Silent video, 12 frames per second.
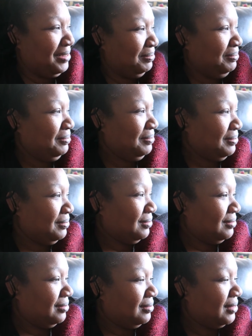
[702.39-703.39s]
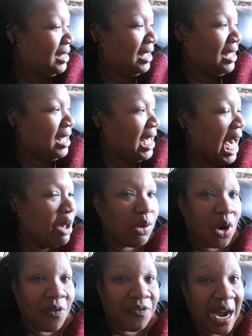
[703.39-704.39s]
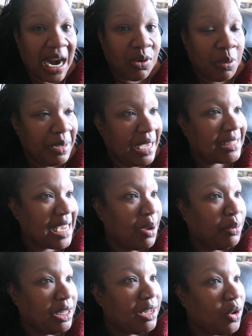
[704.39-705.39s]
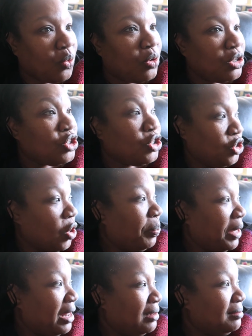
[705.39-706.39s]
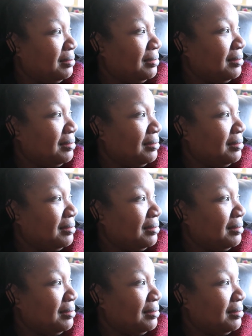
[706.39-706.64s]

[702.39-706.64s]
You can go viral. I will go viral because I would look stupid.